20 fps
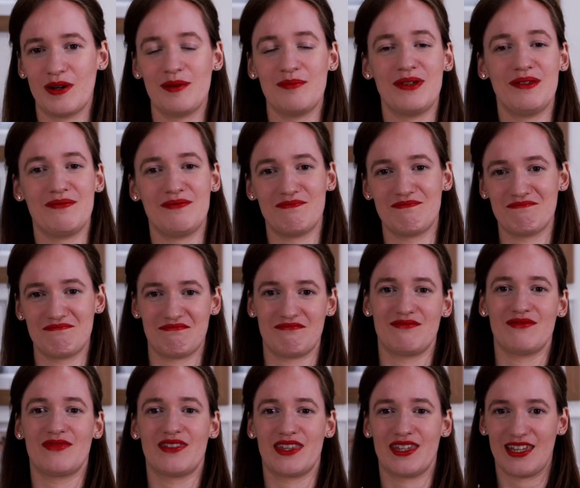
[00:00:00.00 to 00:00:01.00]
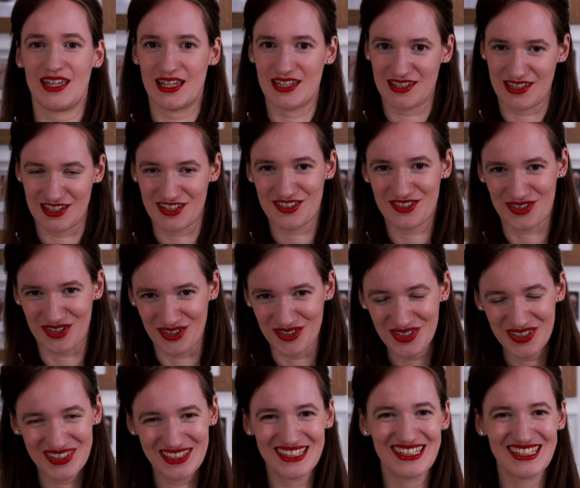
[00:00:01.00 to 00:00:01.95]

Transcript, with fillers: I mean, yes, that's true.